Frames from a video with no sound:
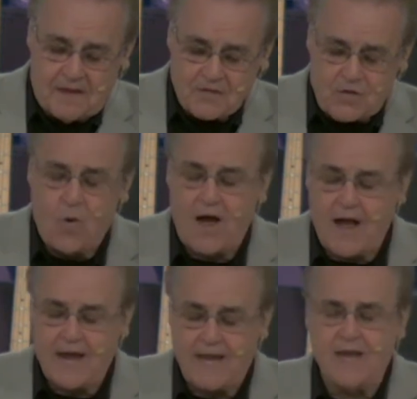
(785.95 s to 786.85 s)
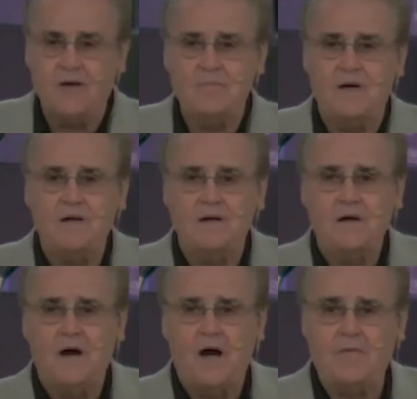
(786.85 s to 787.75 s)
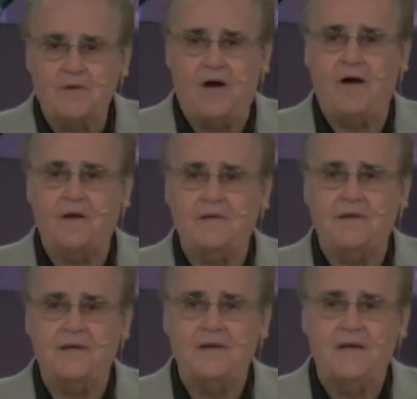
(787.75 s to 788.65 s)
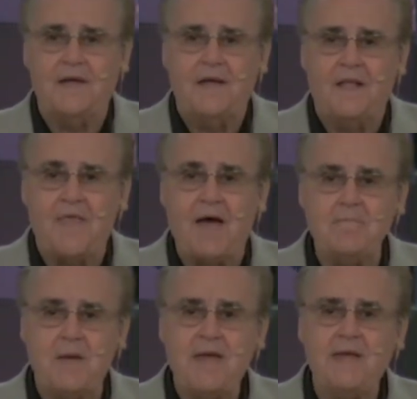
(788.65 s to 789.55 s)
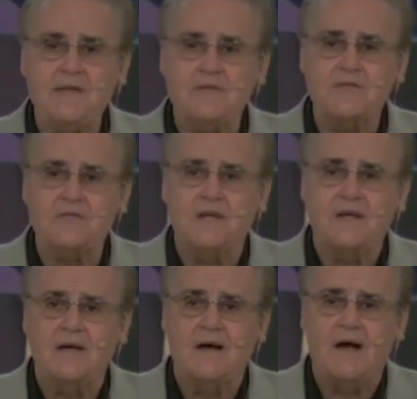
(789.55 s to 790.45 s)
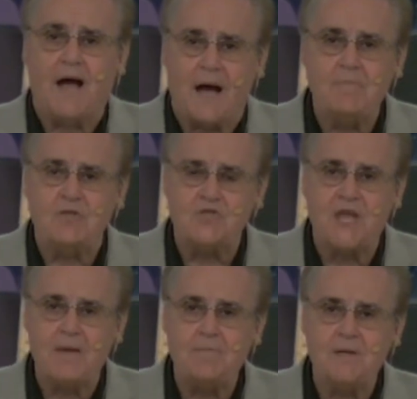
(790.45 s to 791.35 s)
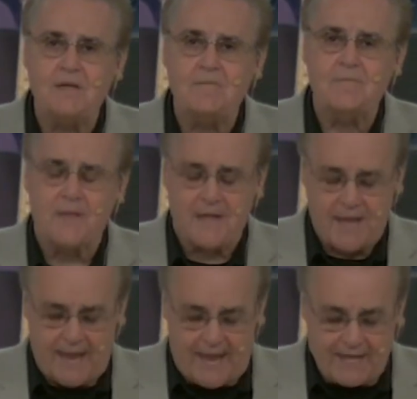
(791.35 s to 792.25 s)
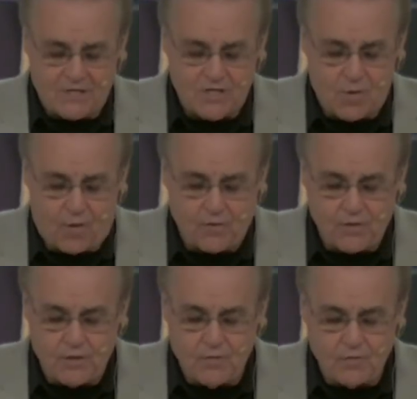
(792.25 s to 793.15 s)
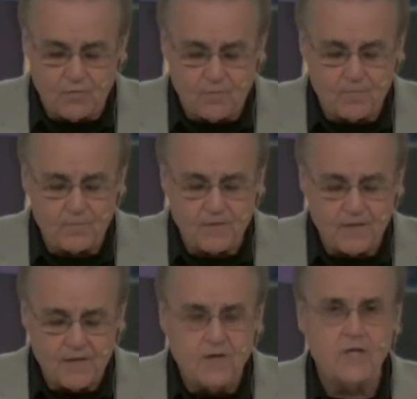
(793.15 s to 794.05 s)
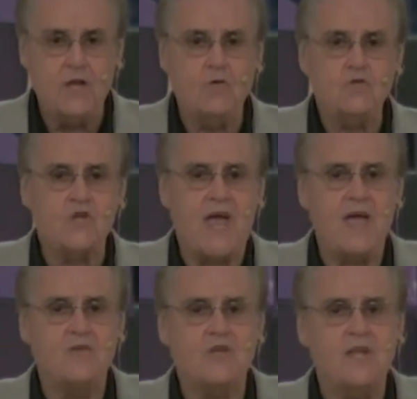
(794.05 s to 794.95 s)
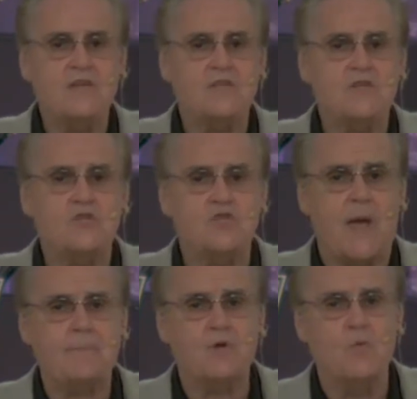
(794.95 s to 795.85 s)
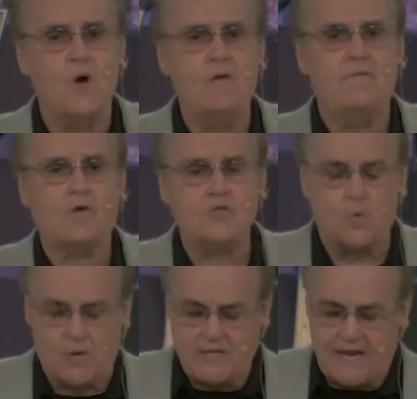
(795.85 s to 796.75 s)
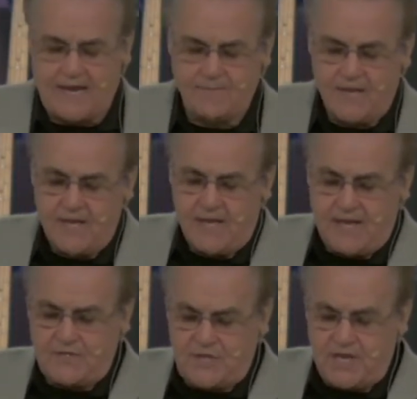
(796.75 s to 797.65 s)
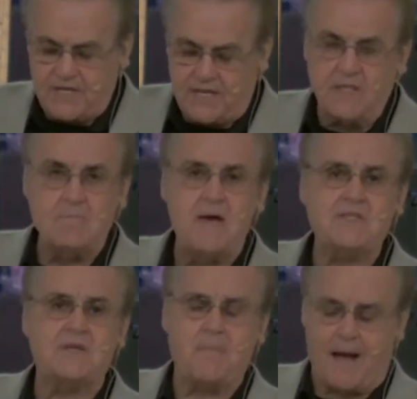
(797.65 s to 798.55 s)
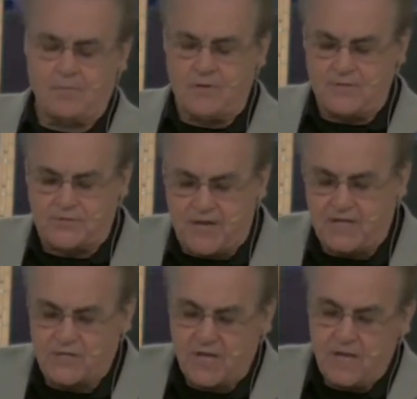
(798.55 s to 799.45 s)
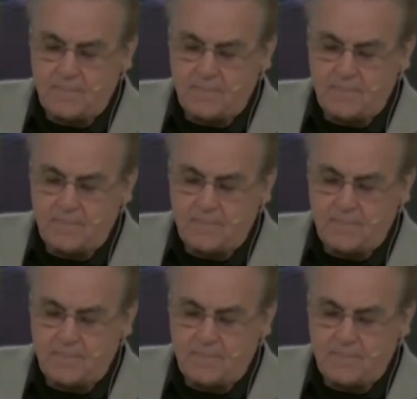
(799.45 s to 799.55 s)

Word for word: So I am of God. That means I'm a champion, and so are you. You know, Genesis chapter 1, verse 28, it says in the Message Bible, it says,